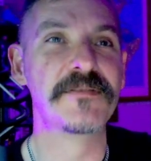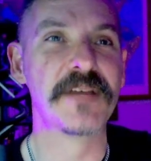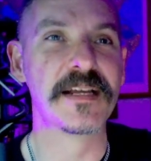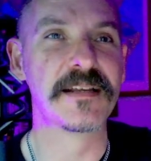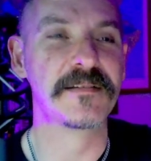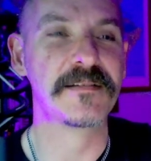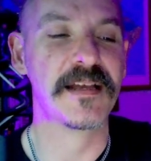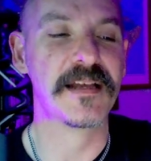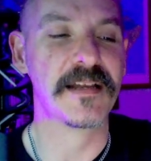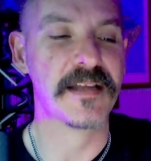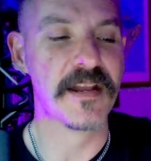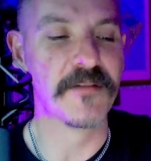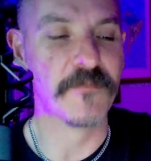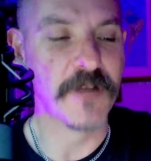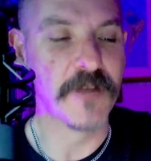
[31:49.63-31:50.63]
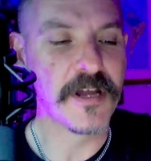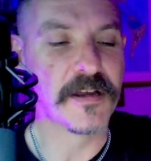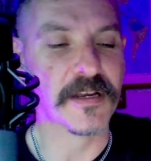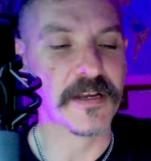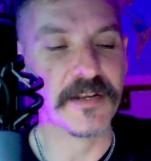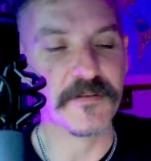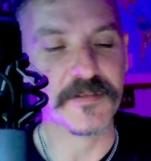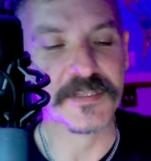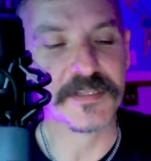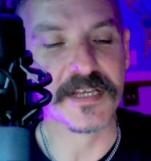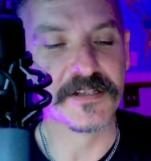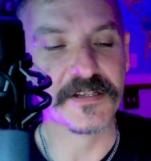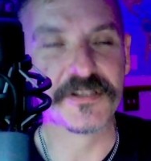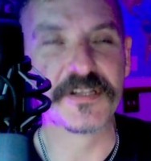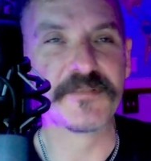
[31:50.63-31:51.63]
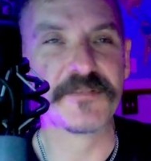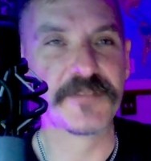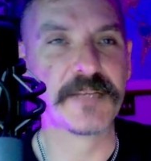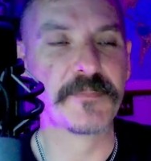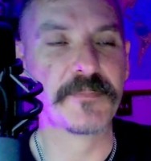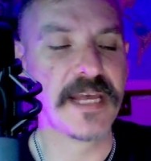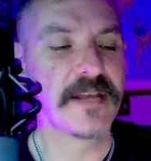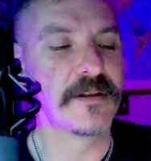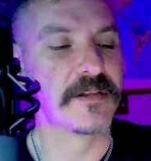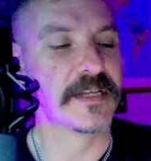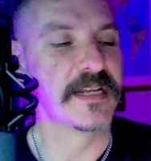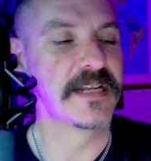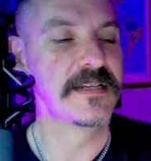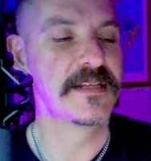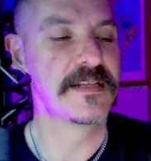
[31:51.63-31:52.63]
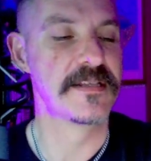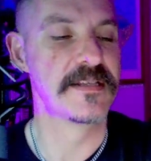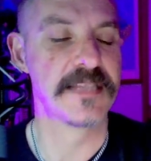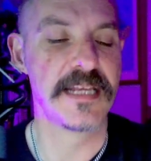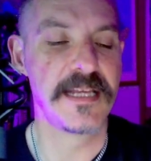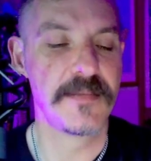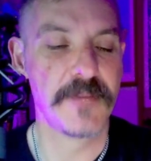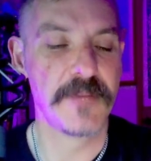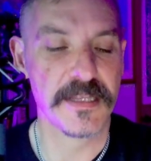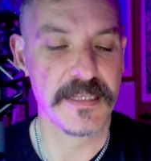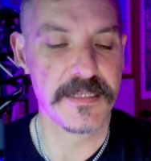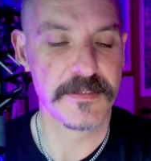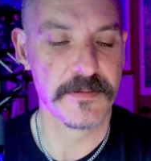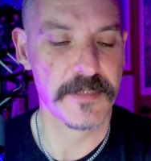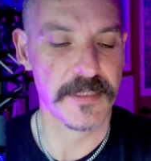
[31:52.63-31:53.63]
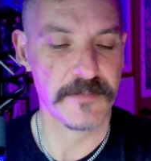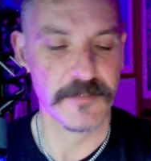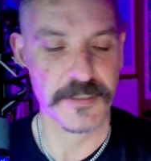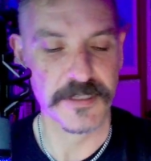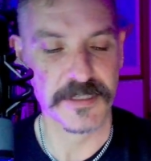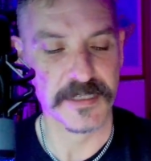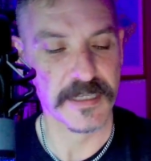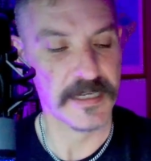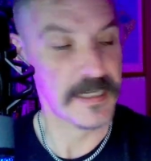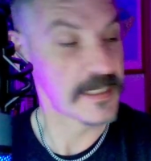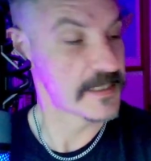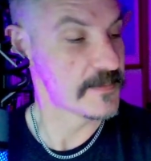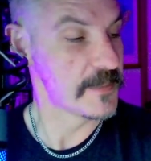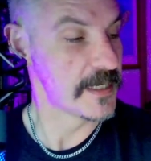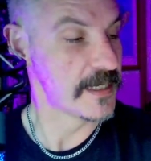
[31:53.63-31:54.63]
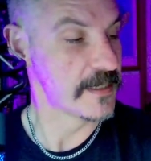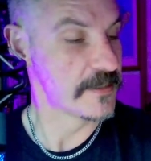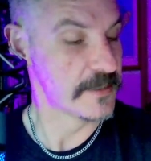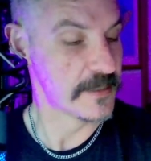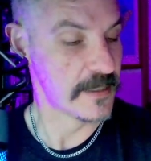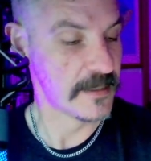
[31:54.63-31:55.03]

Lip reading: I got it wrong and it was on a shifting panel. And I did the same on this one, which is the next page.